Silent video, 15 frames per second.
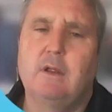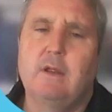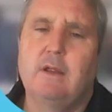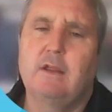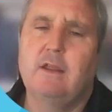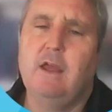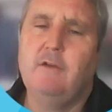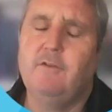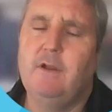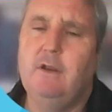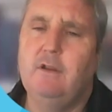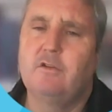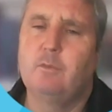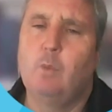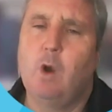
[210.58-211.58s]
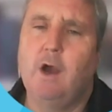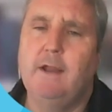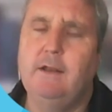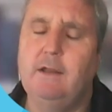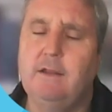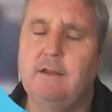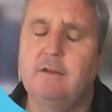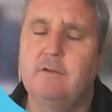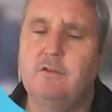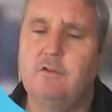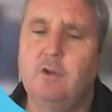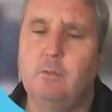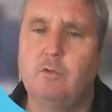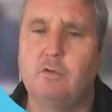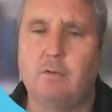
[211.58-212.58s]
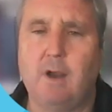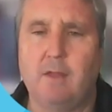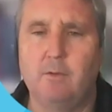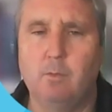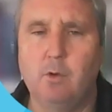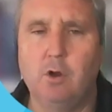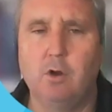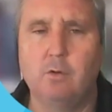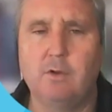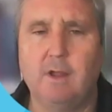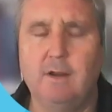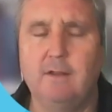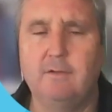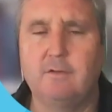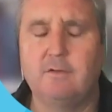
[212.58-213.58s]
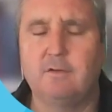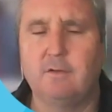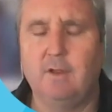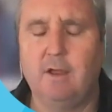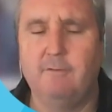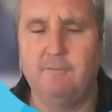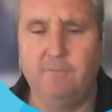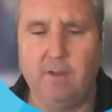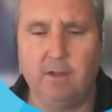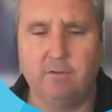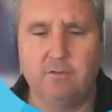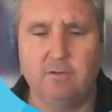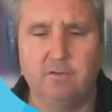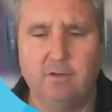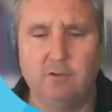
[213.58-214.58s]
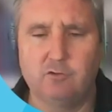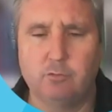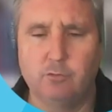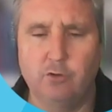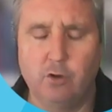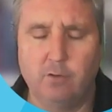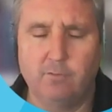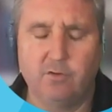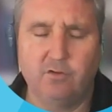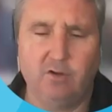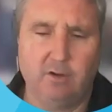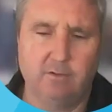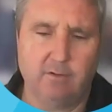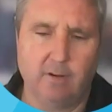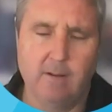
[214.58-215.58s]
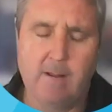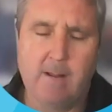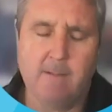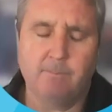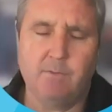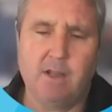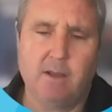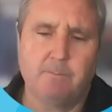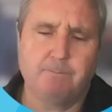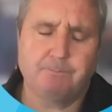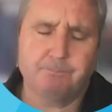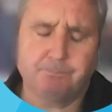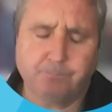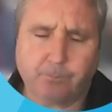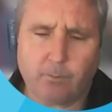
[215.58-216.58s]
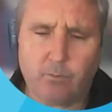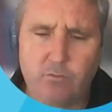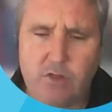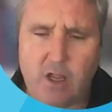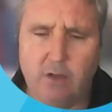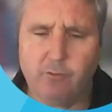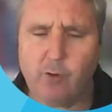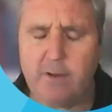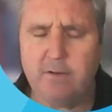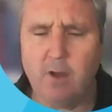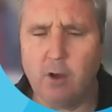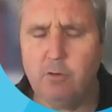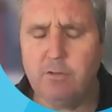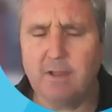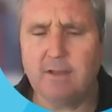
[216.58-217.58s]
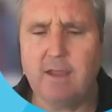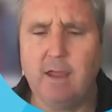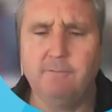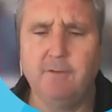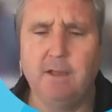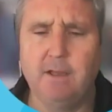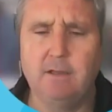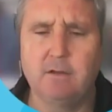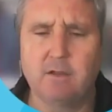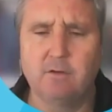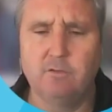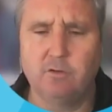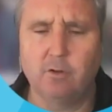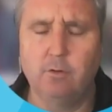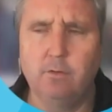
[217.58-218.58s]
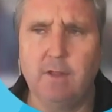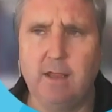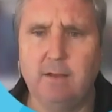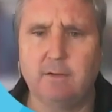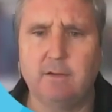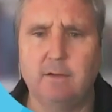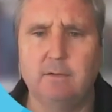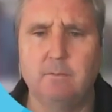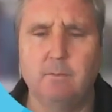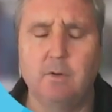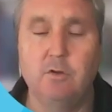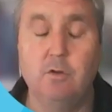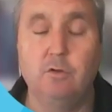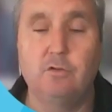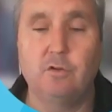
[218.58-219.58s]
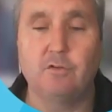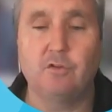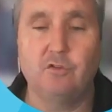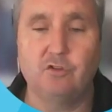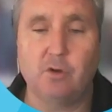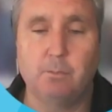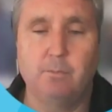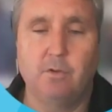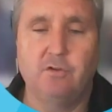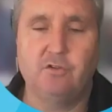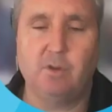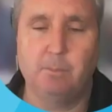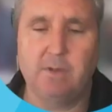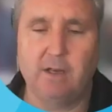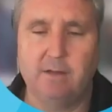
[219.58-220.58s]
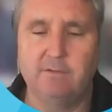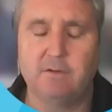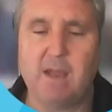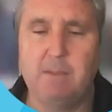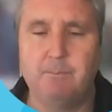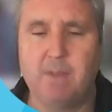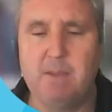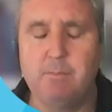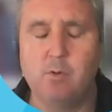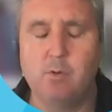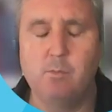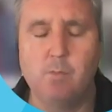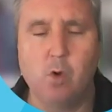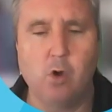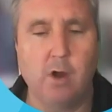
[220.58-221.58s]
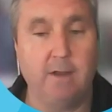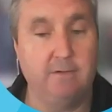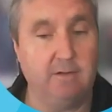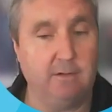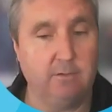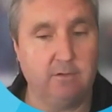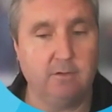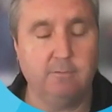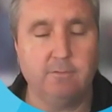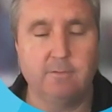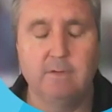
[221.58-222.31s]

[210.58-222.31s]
caffeine is widely consumed throughout the world and it affects the central nervous center. Now, if we know that caffeine can do that, can be used as a stimulant to make people more attentive,